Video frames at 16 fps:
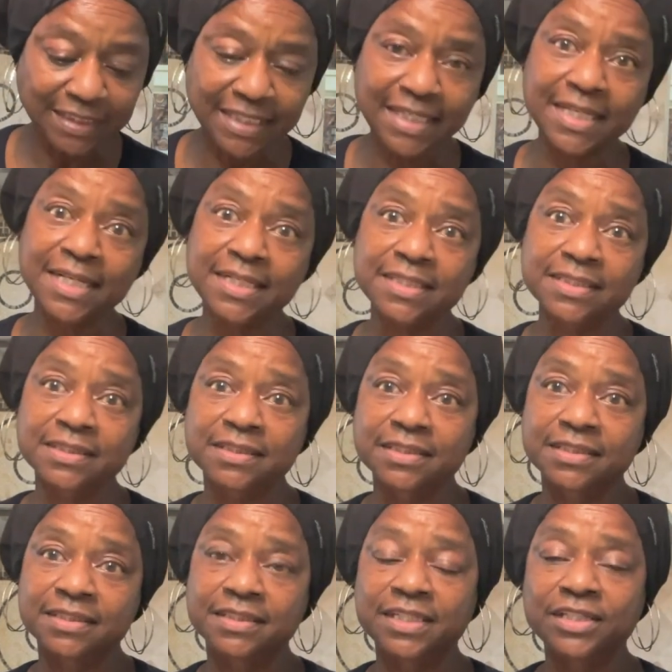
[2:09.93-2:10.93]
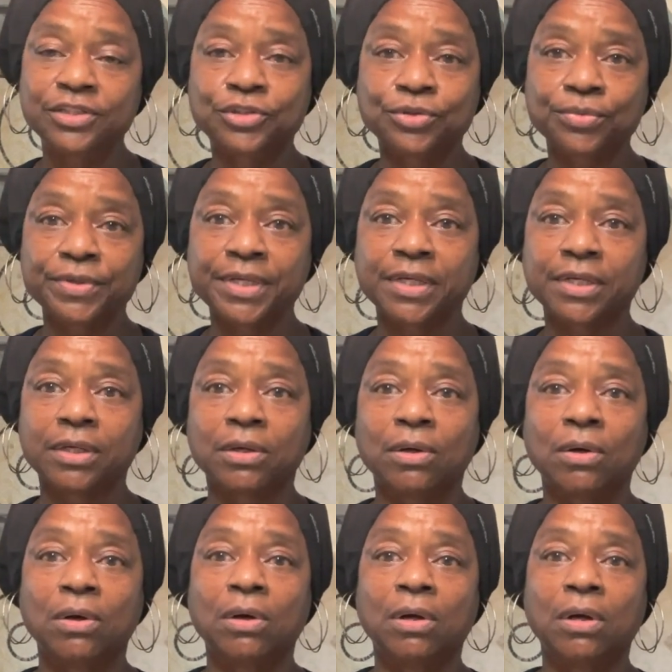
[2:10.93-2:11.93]
it is the citric
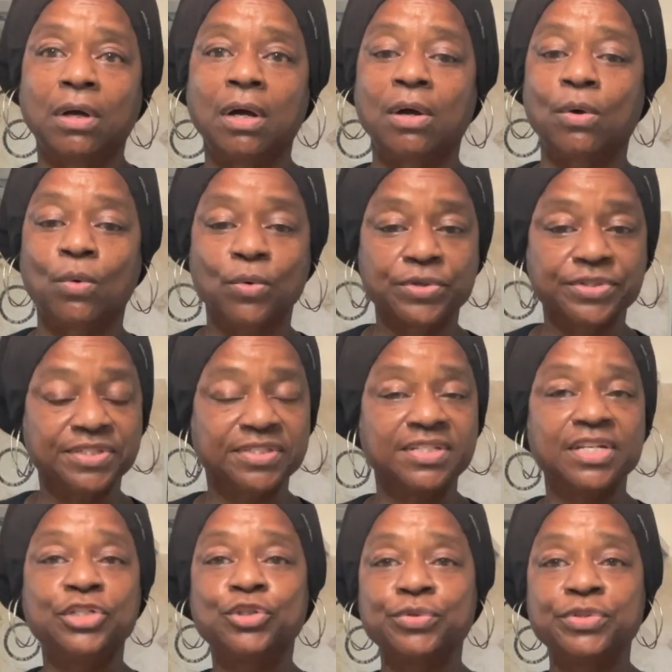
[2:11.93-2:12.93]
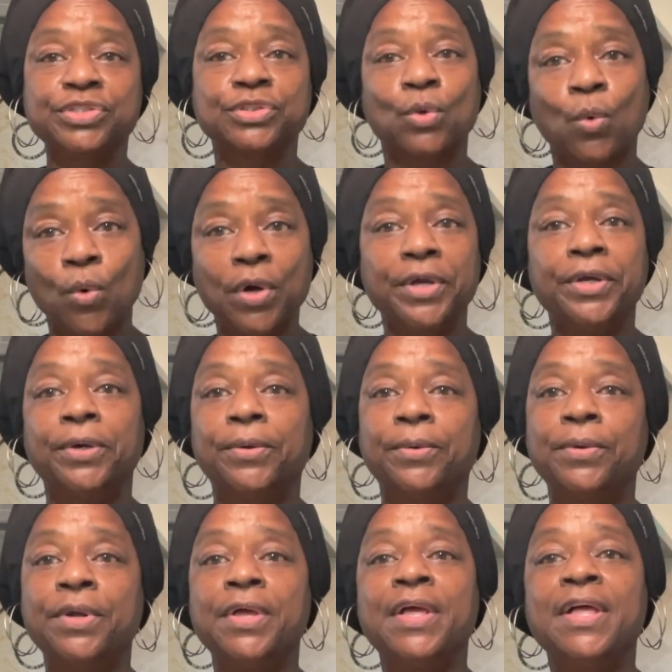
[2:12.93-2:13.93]
or citrus
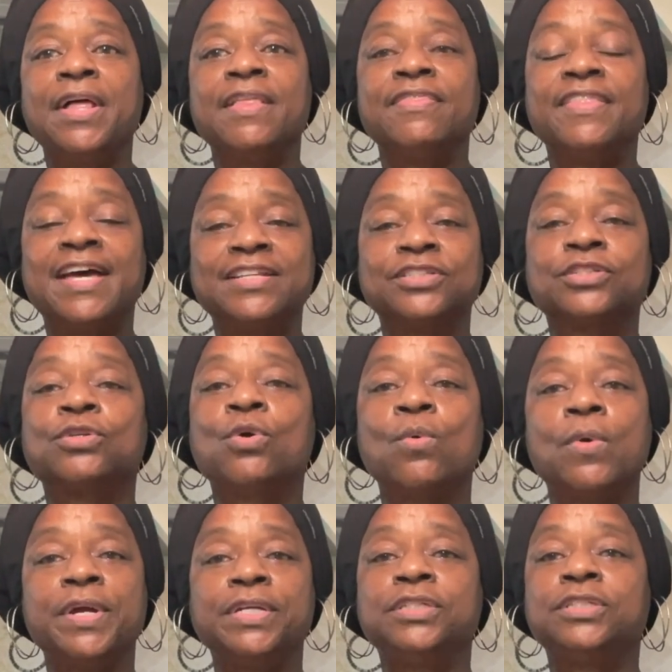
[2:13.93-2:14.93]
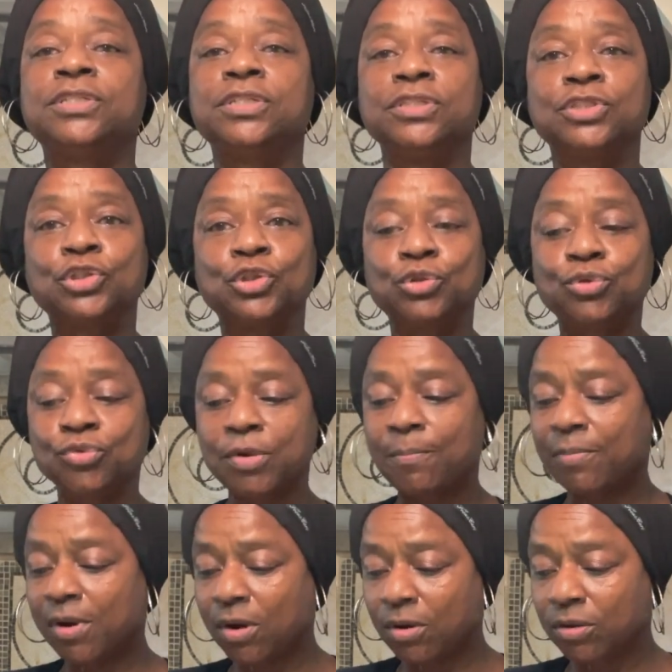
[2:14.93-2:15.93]
oil that's going to strip
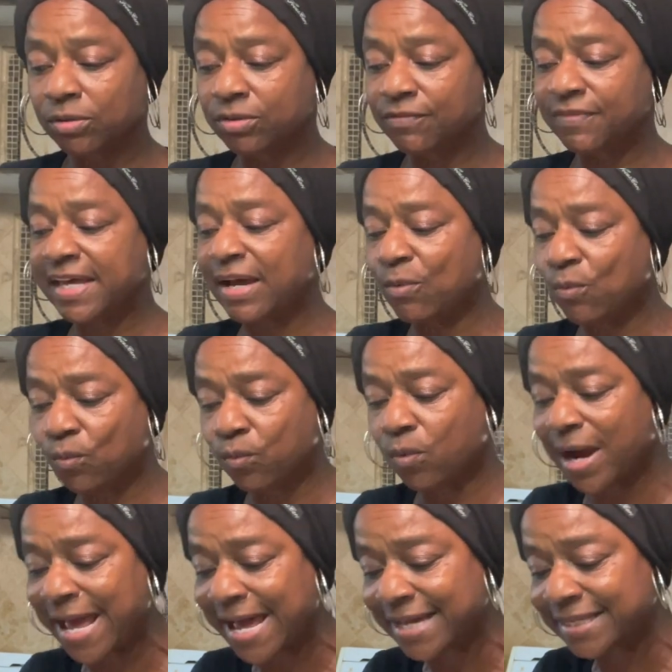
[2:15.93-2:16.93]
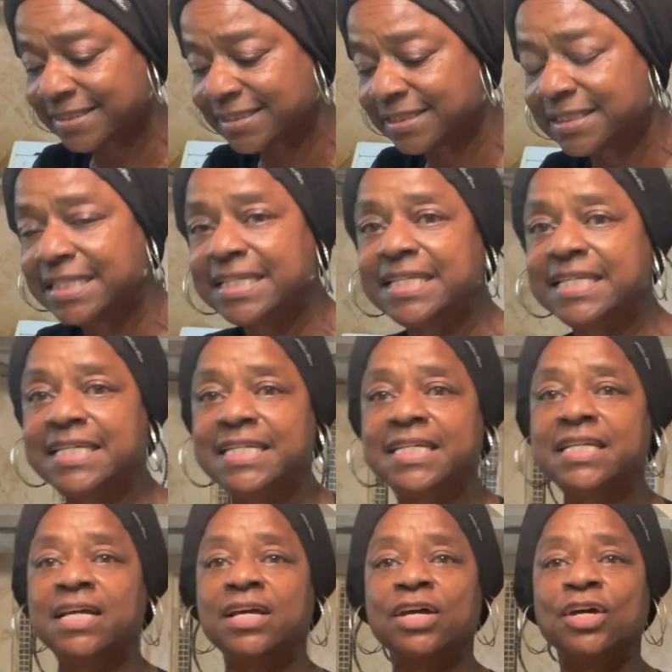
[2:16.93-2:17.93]
all of that
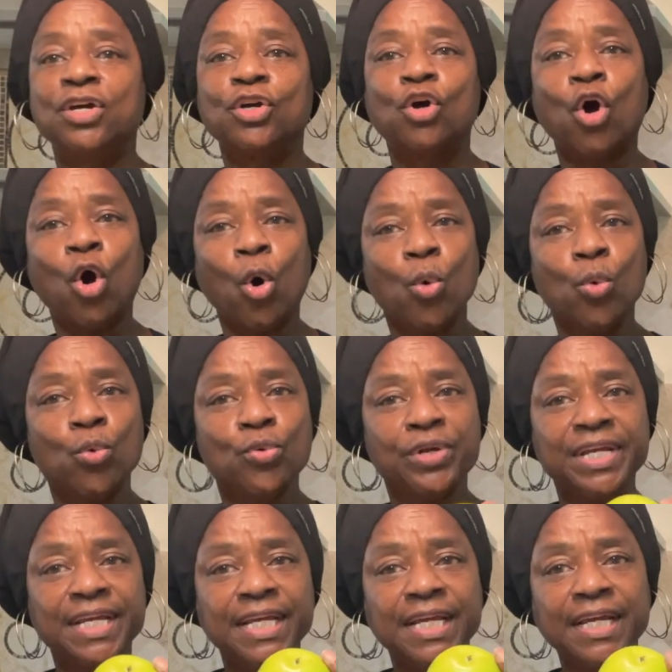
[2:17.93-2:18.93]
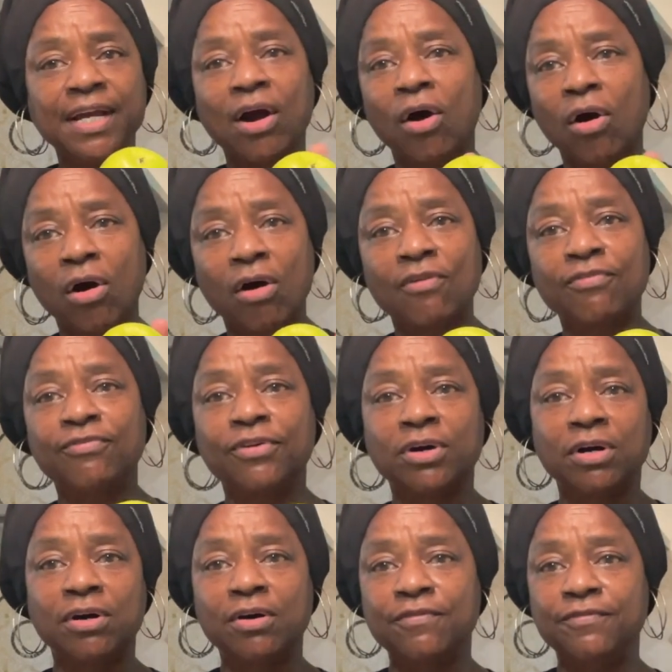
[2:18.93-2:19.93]
waxy coating off
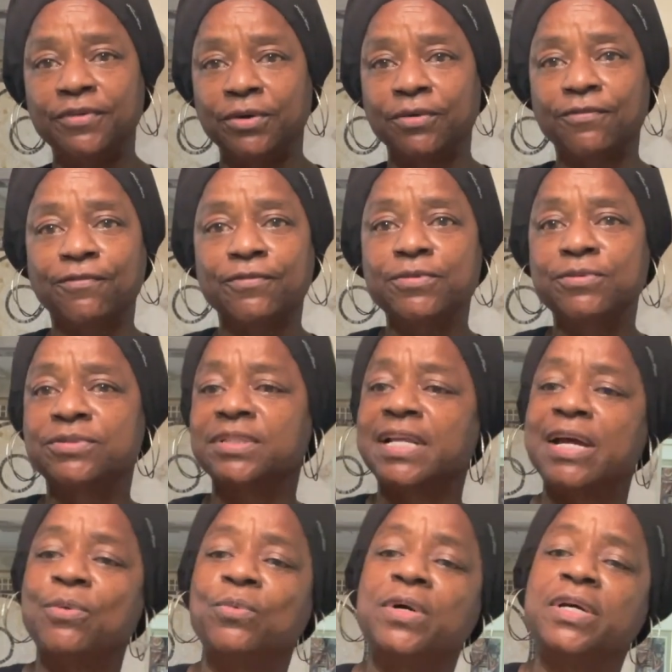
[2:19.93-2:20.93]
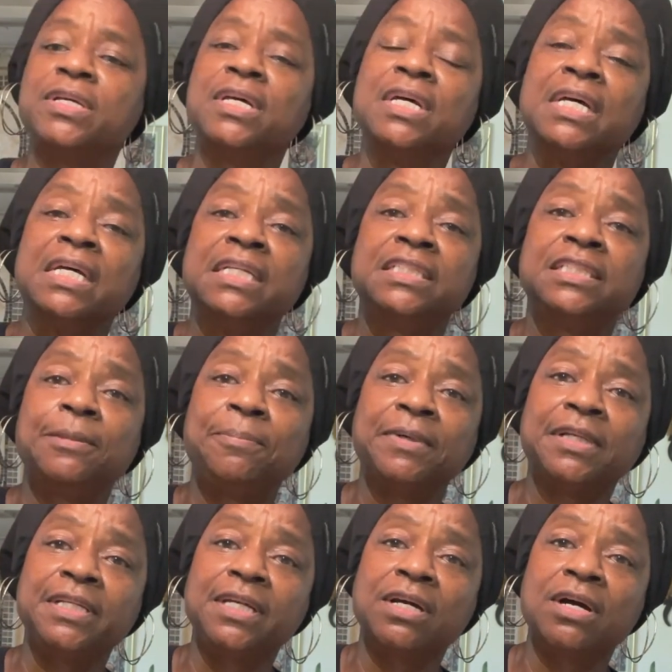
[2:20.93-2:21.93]
of your fruits, like what
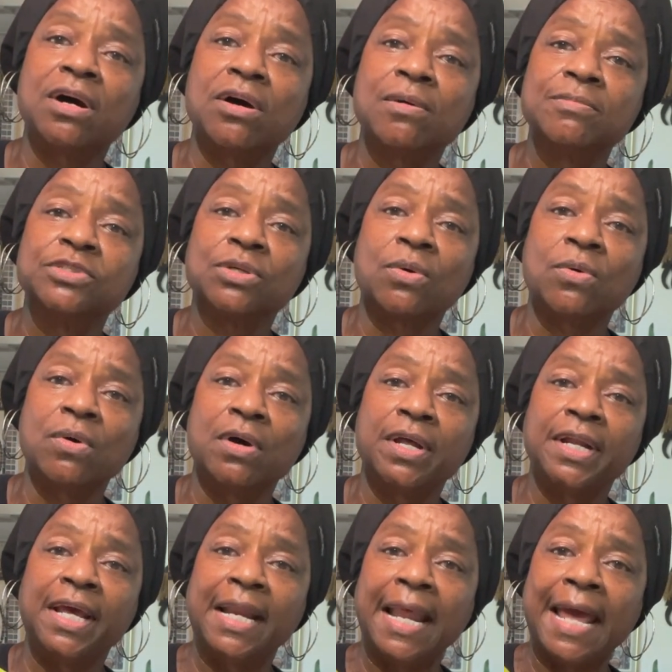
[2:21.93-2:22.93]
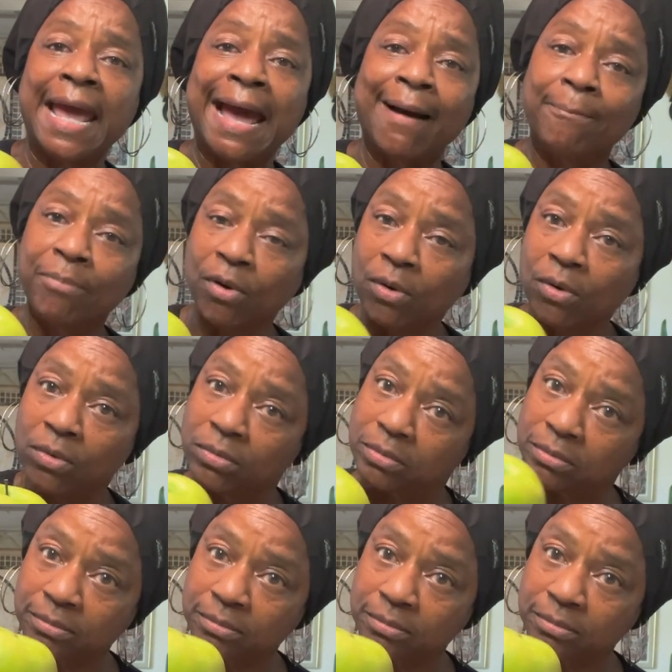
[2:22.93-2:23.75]
typically comes on an apple